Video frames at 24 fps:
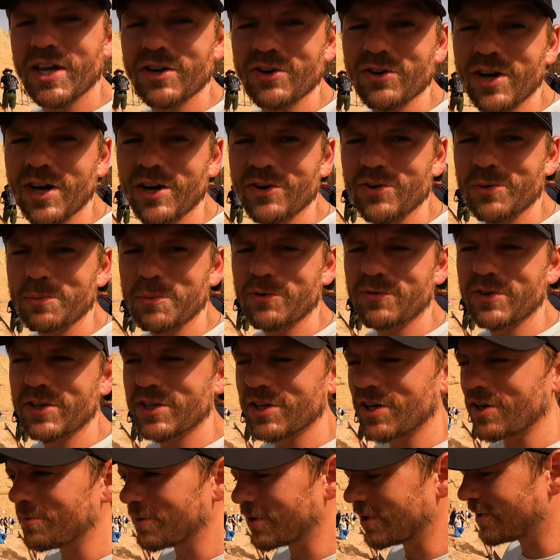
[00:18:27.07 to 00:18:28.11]
so yeah, not our normal
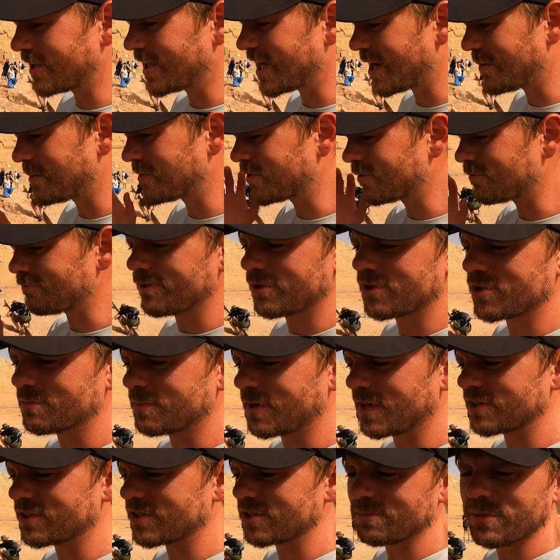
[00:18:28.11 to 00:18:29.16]
video, but now we're going to rush
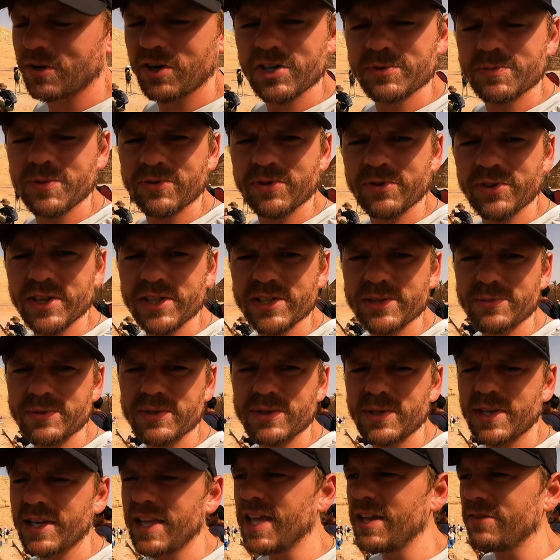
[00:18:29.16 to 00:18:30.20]
back to the bus before they
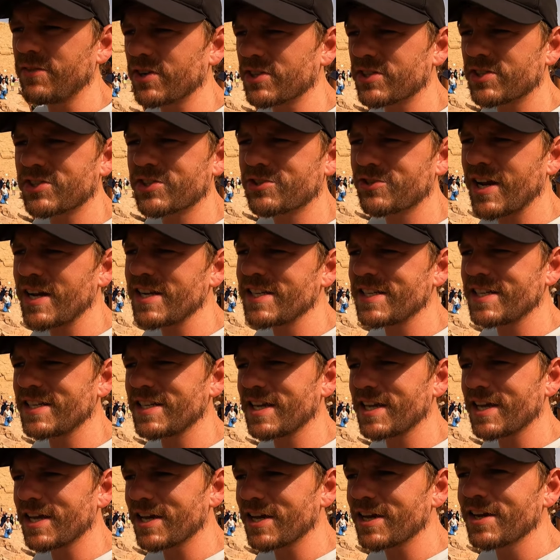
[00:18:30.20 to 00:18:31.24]
leave us stranded
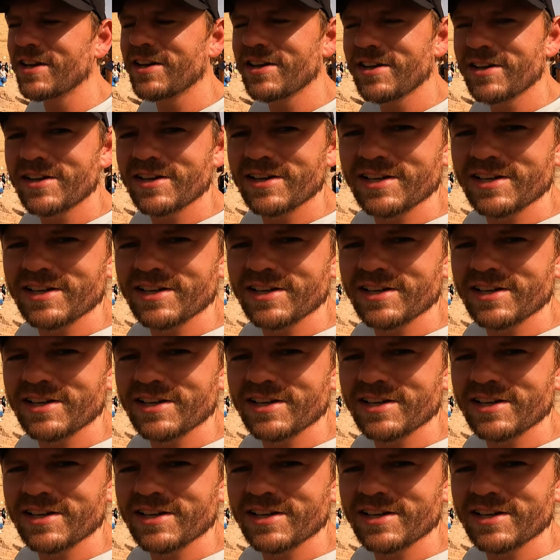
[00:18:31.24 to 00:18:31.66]
here.